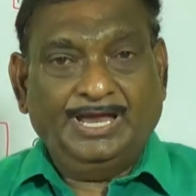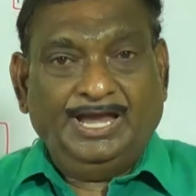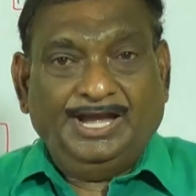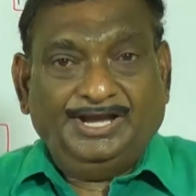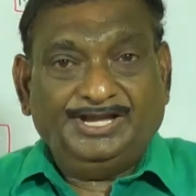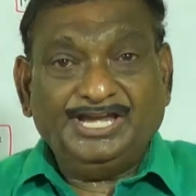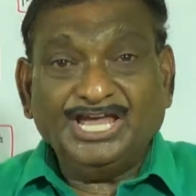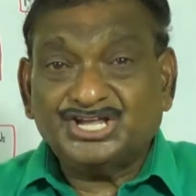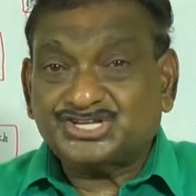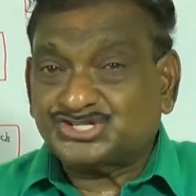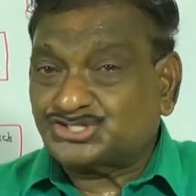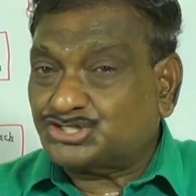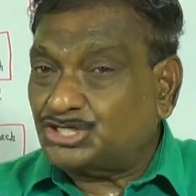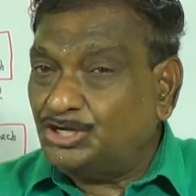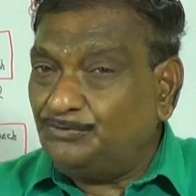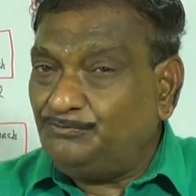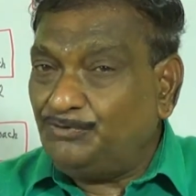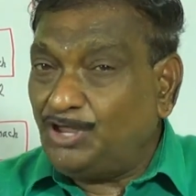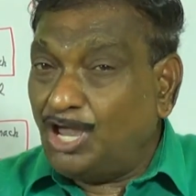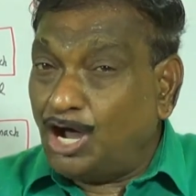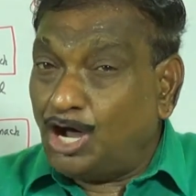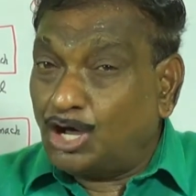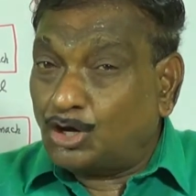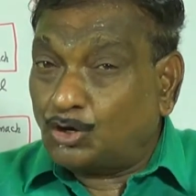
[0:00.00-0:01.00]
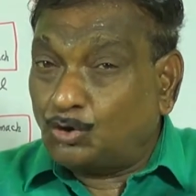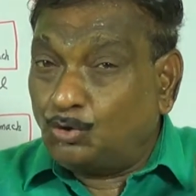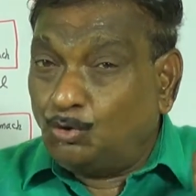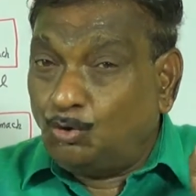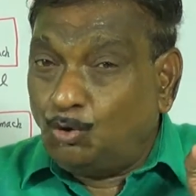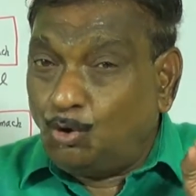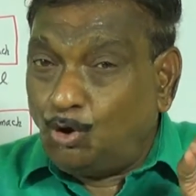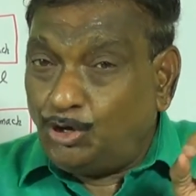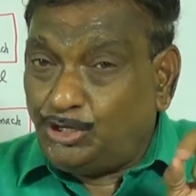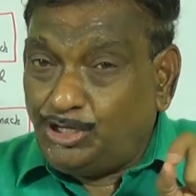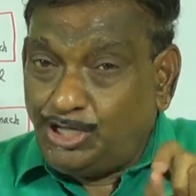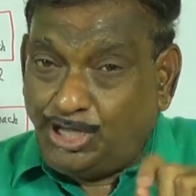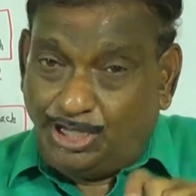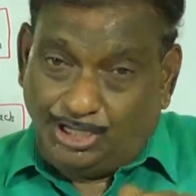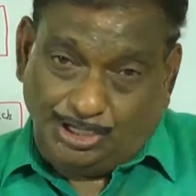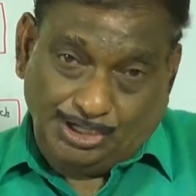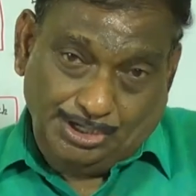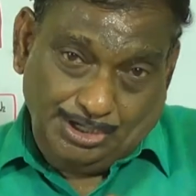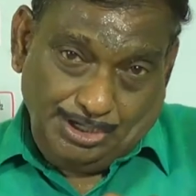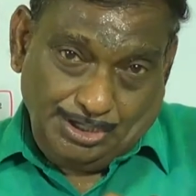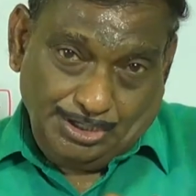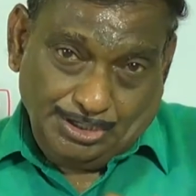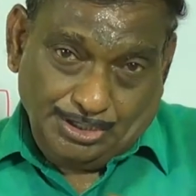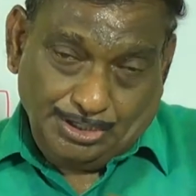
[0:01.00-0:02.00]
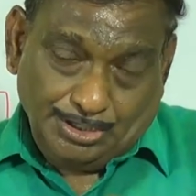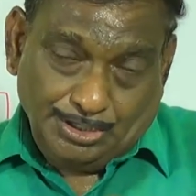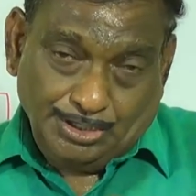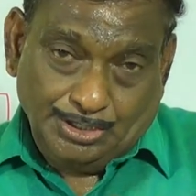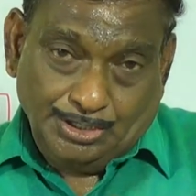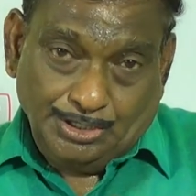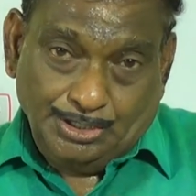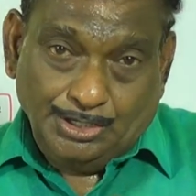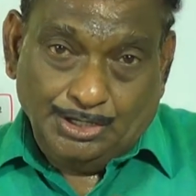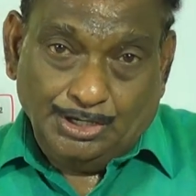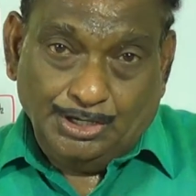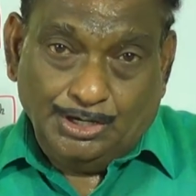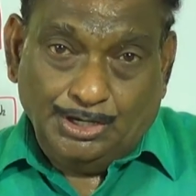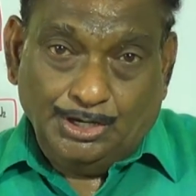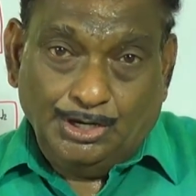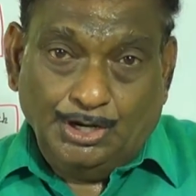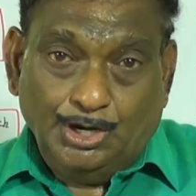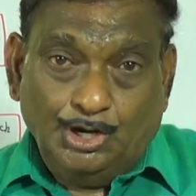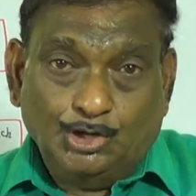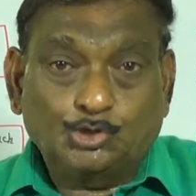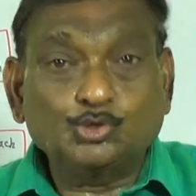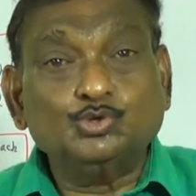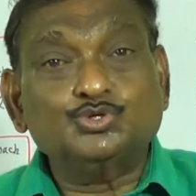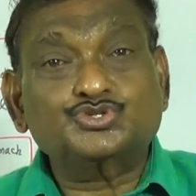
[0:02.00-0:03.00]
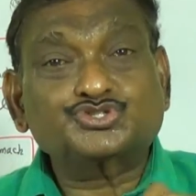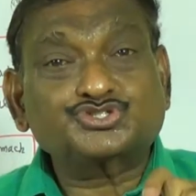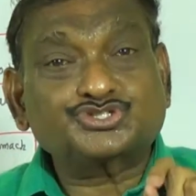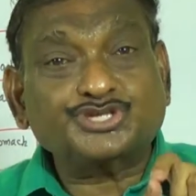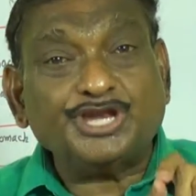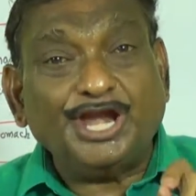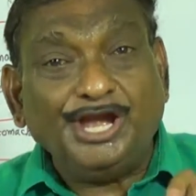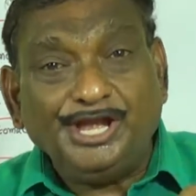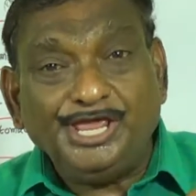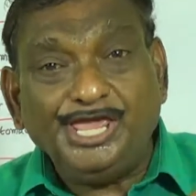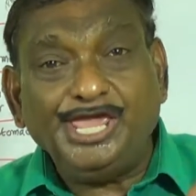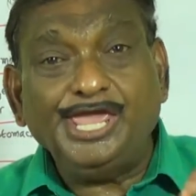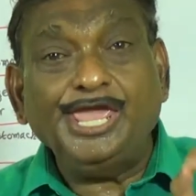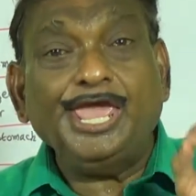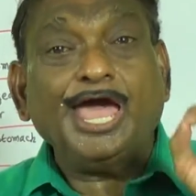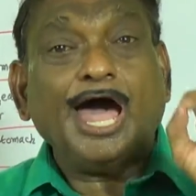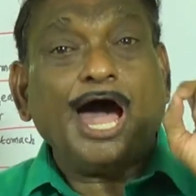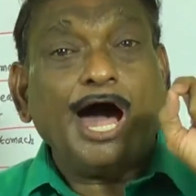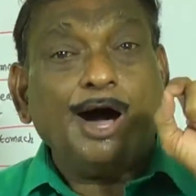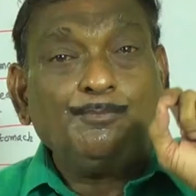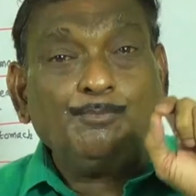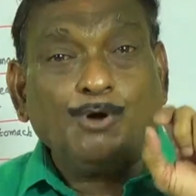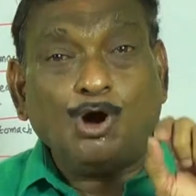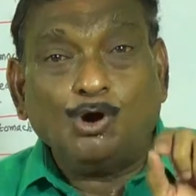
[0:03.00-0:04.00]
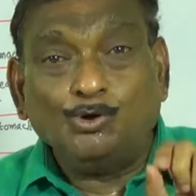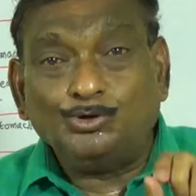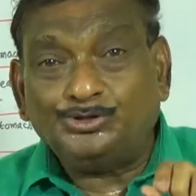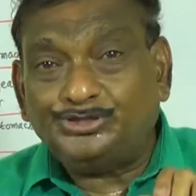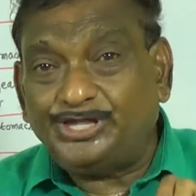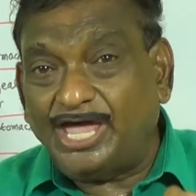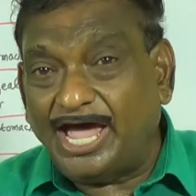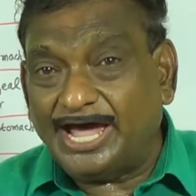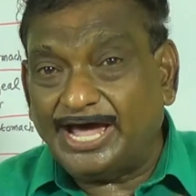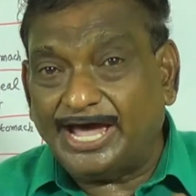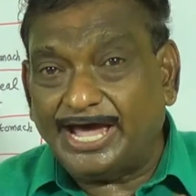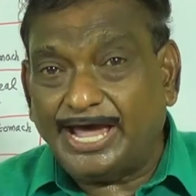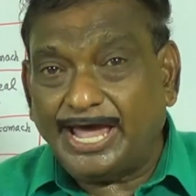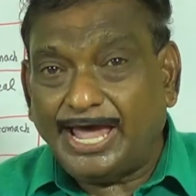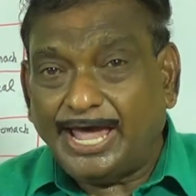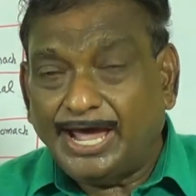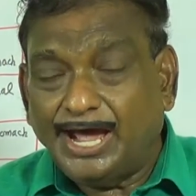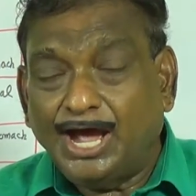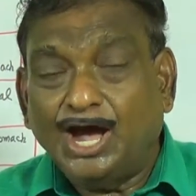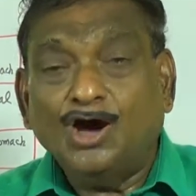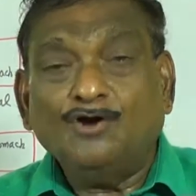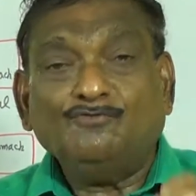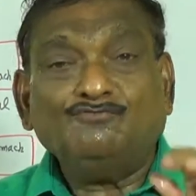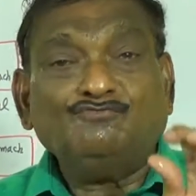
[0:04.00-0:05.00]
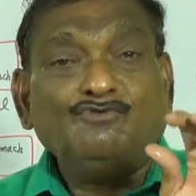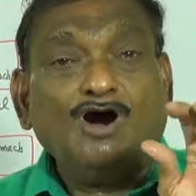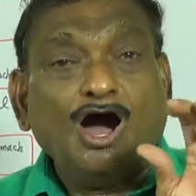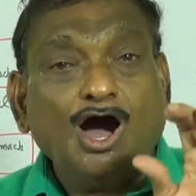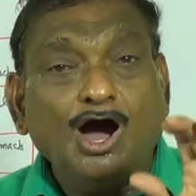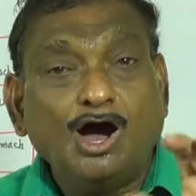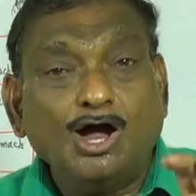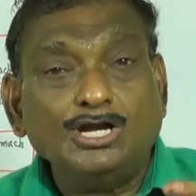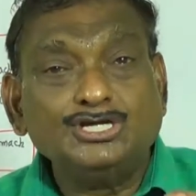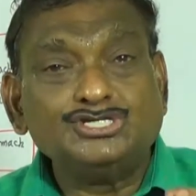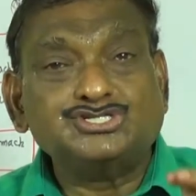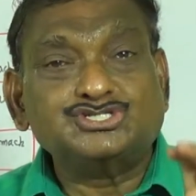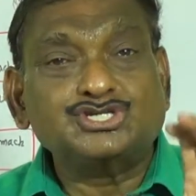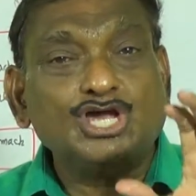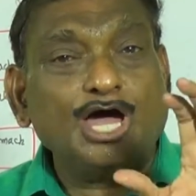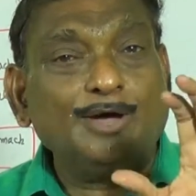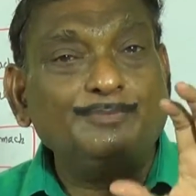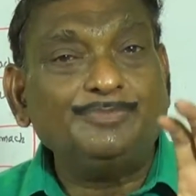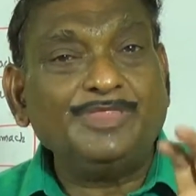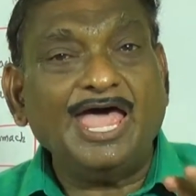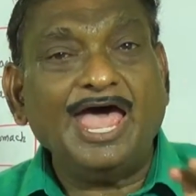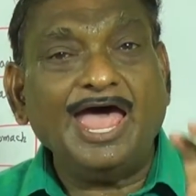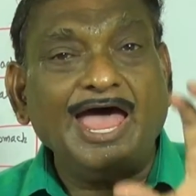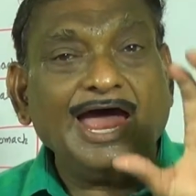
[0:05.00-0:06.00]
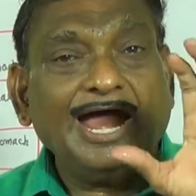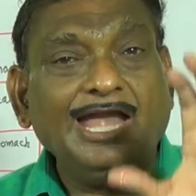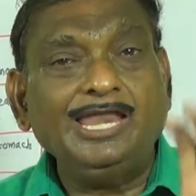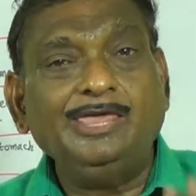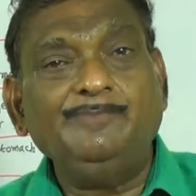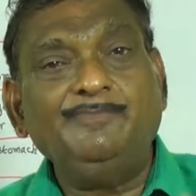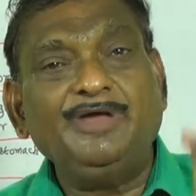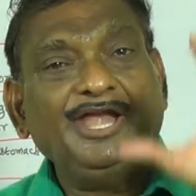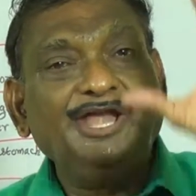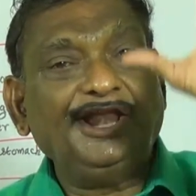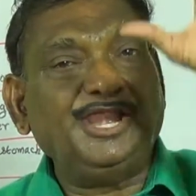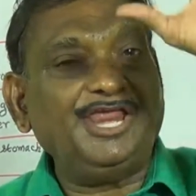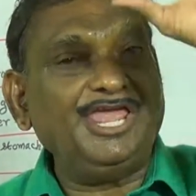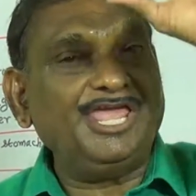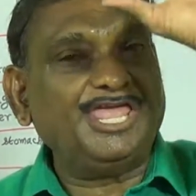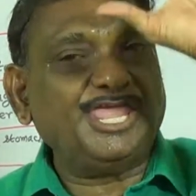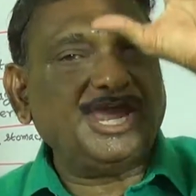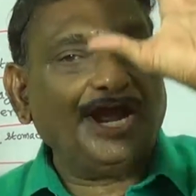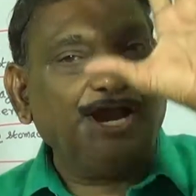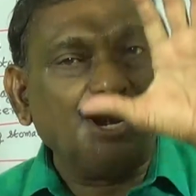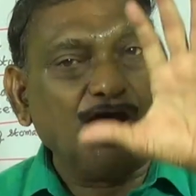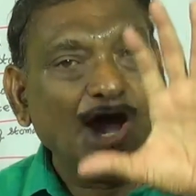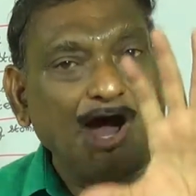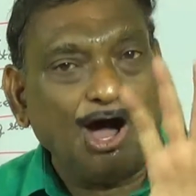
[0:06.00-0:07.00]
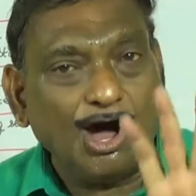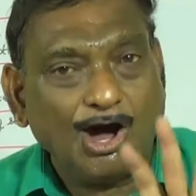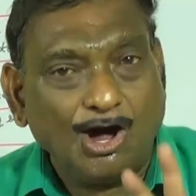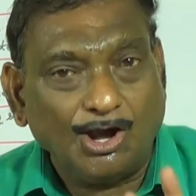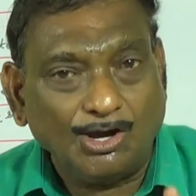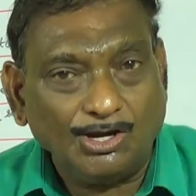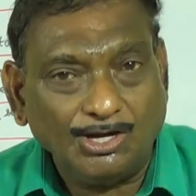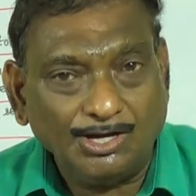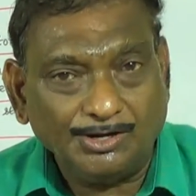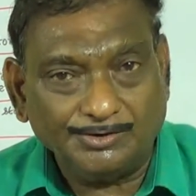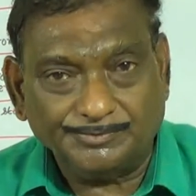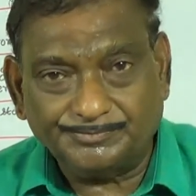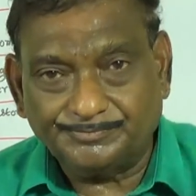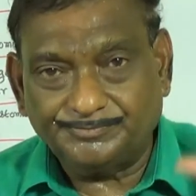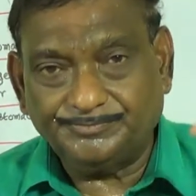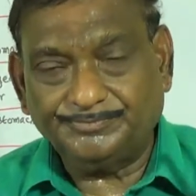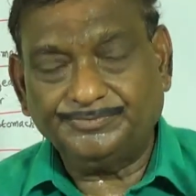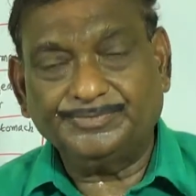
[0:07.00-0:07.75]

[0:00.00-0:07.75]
Next we are going to study about the walls of the alimentary canal.